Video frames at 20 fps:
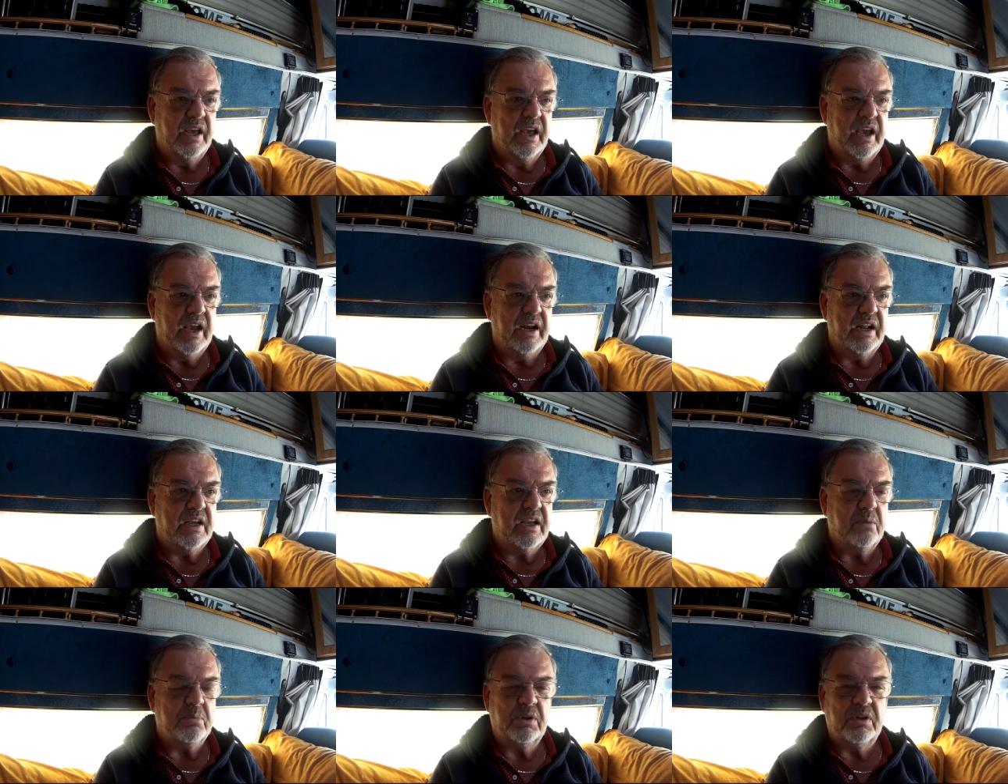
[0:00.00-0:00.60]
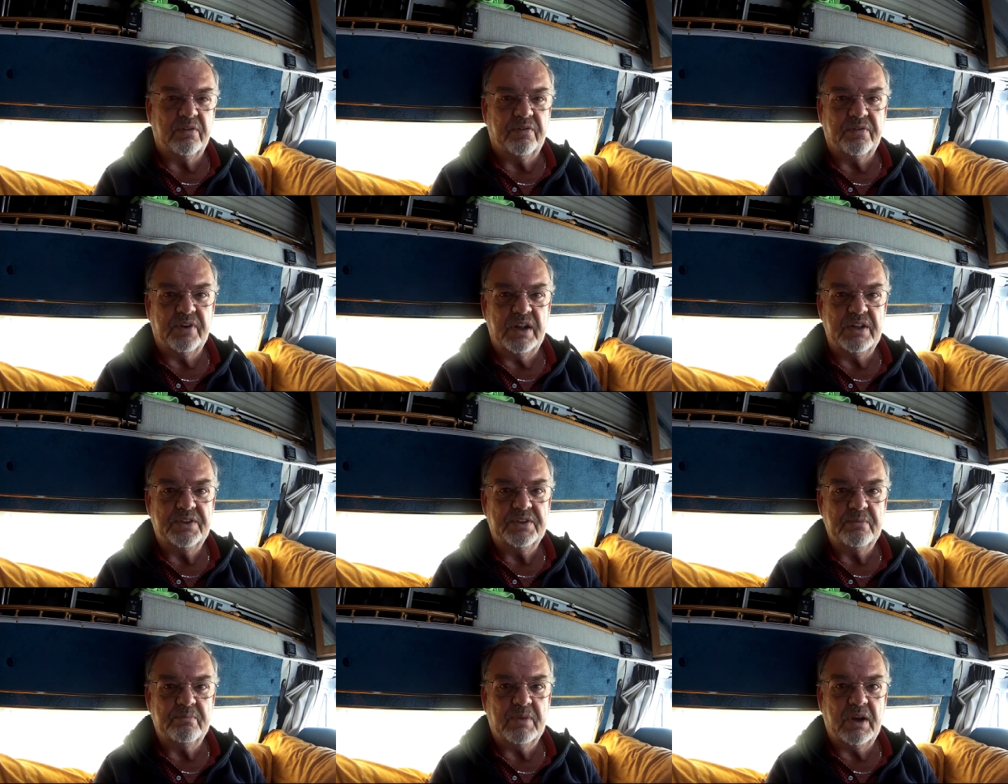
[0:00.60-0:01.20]
and a couple of
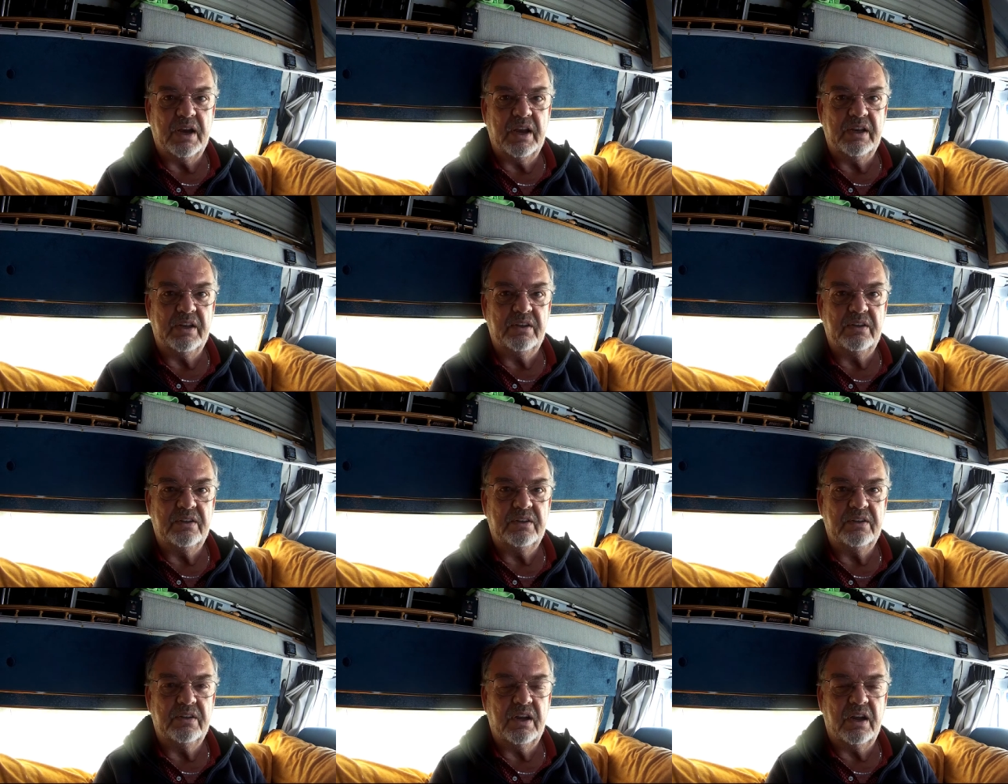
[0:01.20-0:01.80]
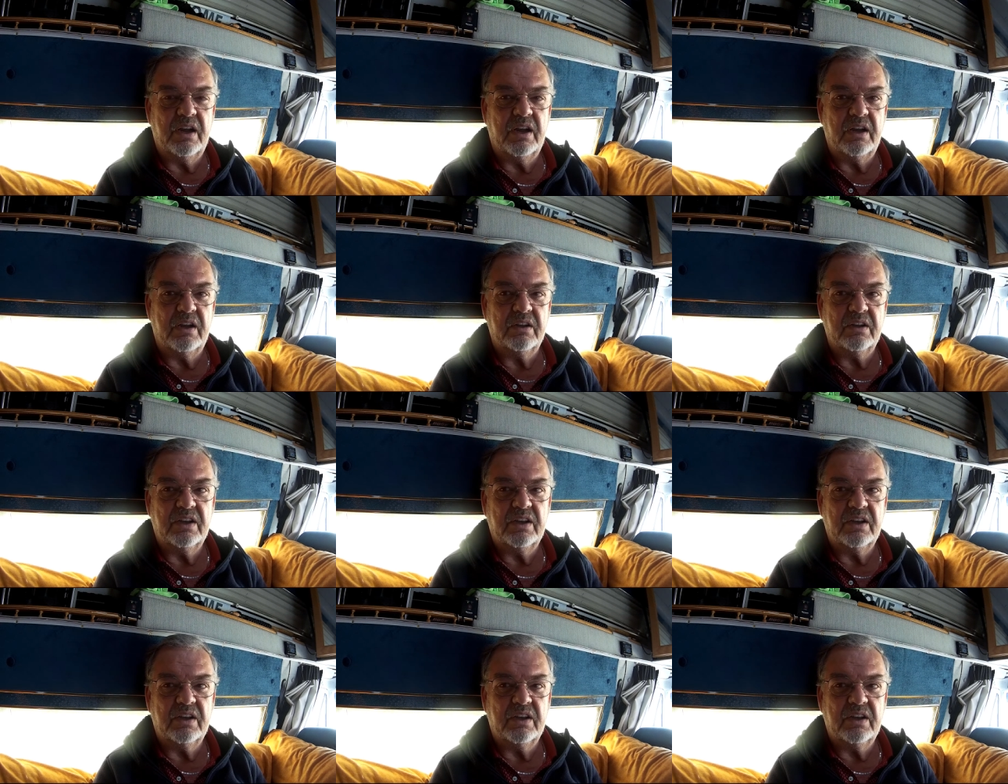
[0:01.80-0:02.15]
friends of mine uh,